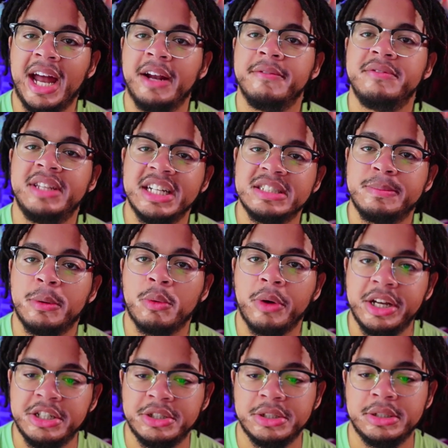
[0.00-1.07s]

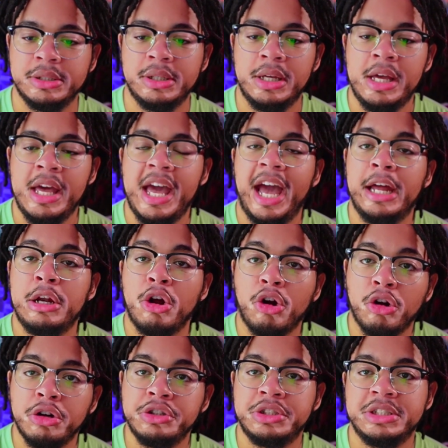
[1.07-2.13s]
desperation and
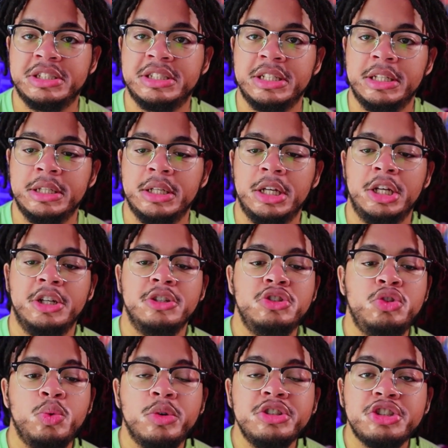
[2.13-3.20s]
urgency
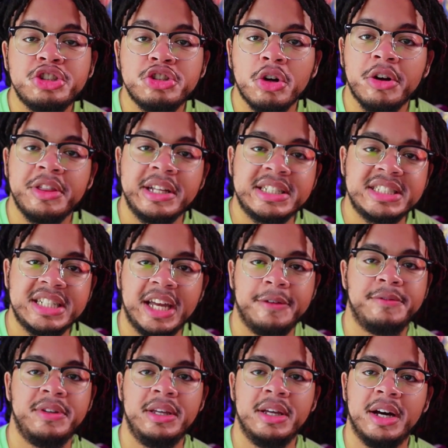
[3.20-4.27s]
to ensure the
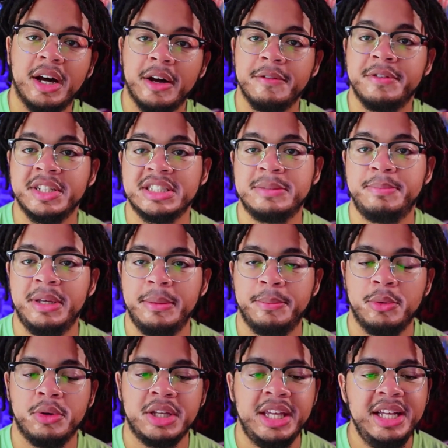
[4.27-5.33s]
safety of his
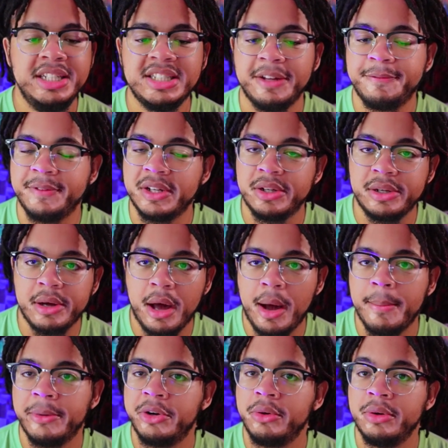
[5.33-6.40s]
people. He is a
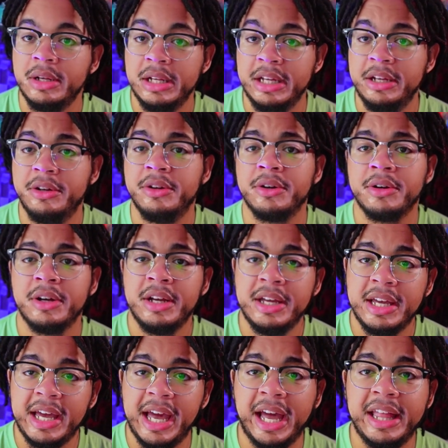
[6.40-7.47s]
phenomenal leader
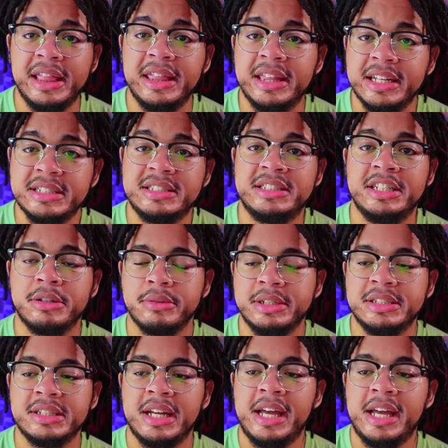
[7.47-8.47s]
in this series.